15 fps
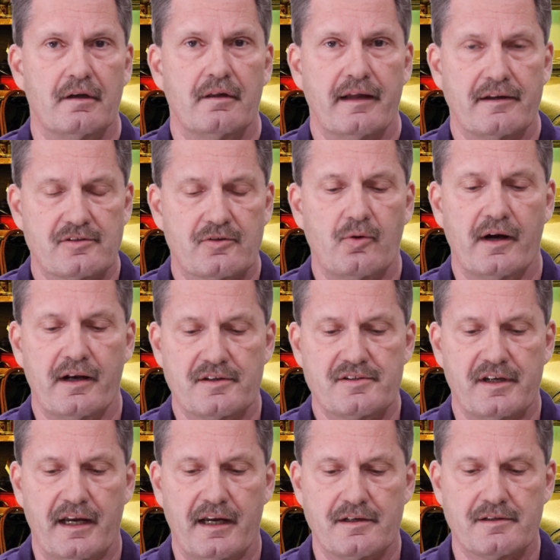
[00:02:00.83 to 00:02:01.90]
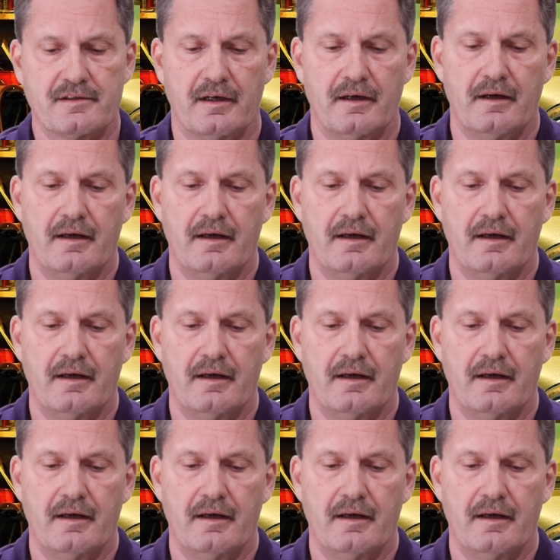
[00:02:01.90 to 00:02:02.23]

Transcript: That's quite a change.